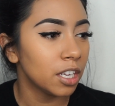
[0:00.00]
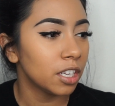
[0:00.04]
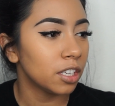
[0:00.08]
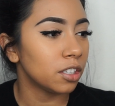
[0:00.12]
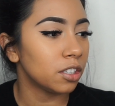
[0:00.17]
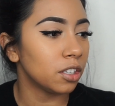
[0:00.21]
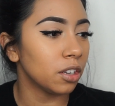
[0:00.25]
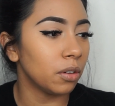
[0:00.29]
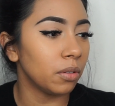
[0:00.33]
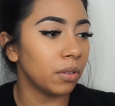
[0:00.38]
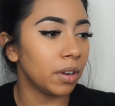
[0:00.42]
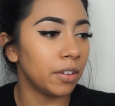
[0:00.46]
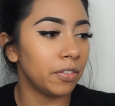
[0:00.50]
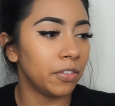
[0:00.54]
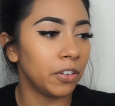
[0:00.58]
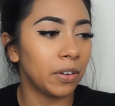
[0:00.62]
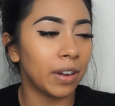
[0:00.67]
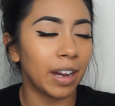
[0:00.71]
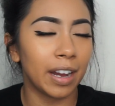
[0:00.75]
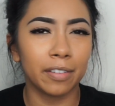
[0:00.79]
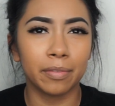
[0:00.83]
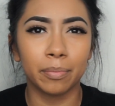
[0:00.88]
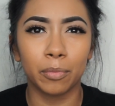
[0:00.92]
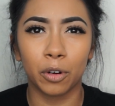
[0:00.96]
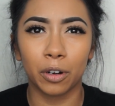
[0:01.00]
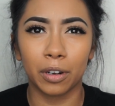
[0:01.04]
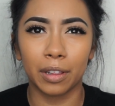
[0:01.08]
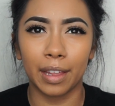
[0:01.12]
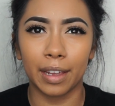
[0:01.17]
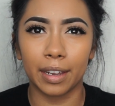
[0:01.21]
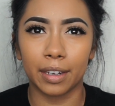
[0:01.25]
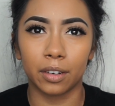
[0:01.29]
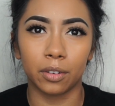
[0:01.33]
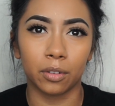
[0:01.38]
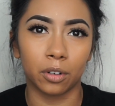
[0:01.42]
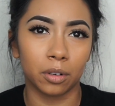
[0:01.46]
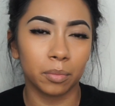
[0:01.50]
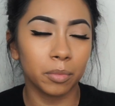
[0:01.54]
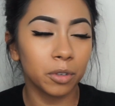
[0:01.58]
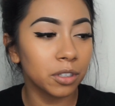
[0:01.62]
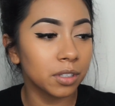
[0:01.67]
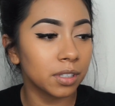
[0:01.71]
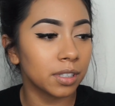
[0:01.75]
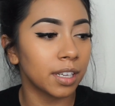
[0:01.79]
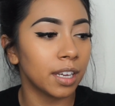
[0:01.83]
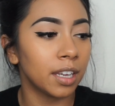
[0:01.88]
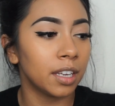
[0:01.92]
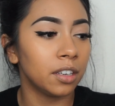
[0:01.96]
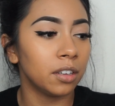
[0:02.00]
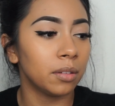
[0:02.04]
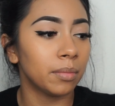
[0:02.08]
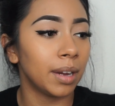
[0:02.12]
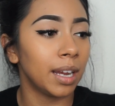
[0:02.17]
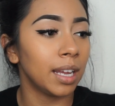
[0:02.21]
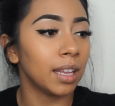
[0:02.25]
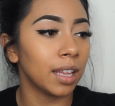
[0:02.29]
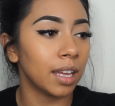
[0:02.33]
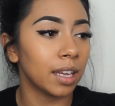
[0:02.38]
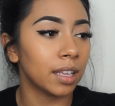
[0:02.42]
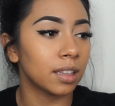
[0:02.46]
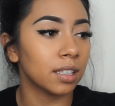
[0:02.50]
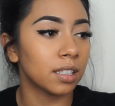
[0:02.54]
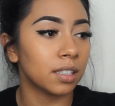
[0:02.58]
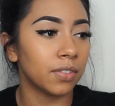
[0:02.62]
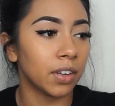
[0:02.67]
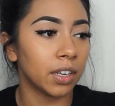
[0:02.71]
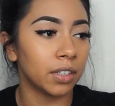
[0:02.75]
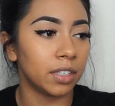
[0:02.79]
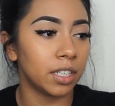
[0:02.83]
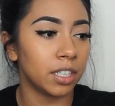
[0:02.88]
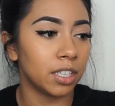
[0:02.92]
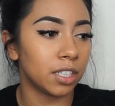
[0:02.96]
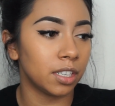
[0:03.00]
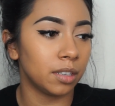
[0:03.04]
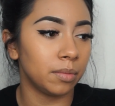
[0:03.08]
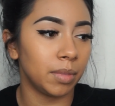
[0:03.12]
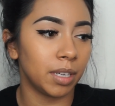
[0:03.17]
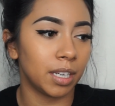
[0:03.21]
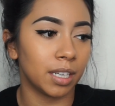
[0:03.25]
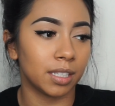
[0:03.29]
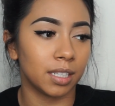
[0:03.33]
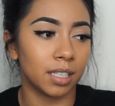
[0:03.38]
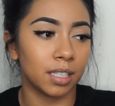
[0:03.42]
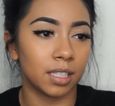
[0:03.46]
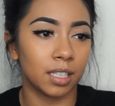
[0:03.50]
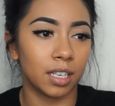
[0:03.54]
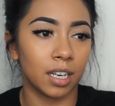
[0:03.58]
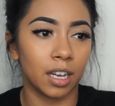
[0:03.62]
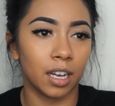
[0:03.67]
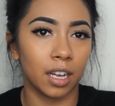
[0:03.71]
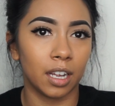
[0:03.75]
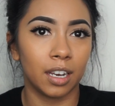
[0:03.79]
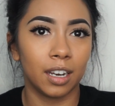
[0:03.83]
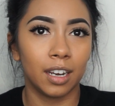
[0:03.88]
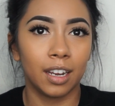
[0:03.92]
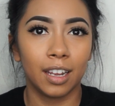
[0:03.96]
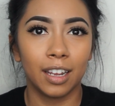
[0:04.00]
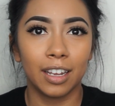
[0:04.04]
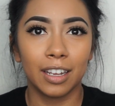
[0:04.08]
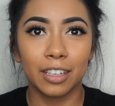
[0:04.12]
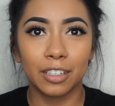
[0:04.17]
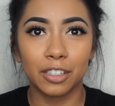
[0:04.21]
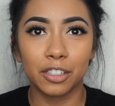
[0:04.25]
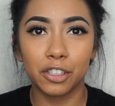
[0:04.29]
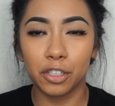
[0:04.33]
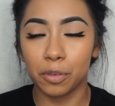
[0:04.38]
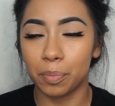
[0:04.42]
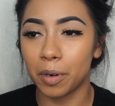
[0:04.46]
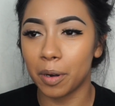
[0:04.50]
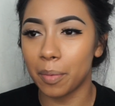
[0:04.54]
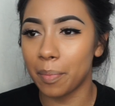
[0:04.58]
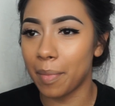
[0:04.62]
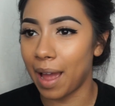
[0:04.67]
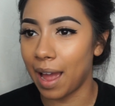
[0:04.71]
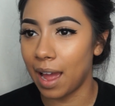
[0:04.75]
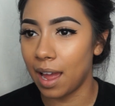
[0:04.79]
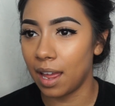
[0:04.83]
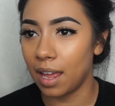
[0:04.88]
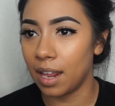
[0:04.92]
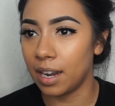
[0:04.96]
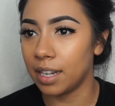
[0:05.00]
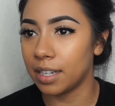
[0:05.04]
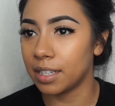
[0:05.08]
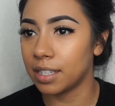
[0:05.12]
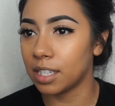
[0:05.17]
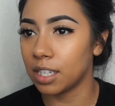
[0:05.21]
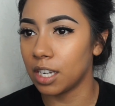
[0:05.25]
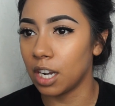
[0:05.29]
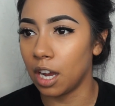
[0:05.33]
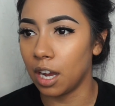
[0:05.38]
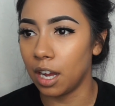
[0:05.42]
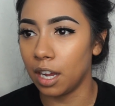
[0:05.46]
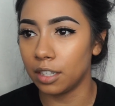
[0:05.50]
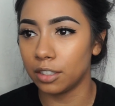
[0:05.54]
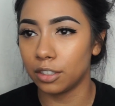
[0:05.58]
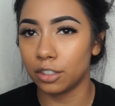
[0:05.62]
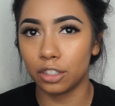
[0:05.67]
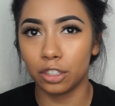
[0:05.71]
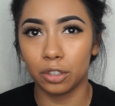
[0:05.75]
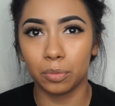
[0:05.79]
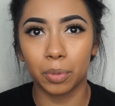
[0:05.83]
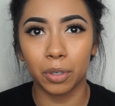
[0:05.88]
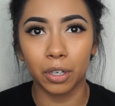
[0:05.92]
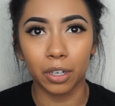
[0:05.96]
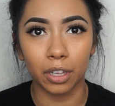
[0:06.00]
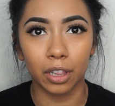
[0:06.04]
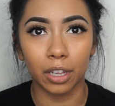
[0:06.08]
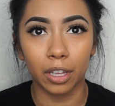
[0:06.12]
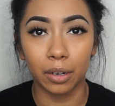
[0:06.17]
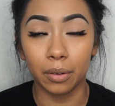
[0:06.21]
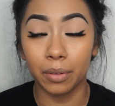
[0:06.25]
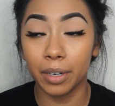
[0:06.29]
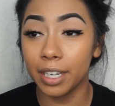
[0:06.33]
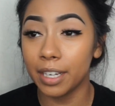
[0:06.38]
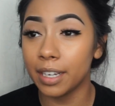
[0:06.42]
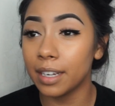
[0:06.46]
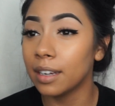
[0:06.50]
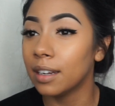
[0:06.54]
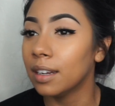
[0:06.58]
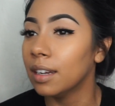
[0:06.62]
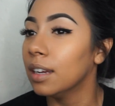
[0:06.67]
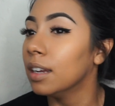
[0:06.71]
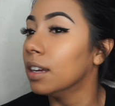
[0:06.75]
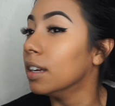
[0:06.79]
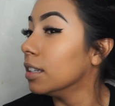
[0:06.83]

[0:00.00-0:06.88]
So if you have more like normal skin, you might like this foundation because it's not super matte and it's not super glowy.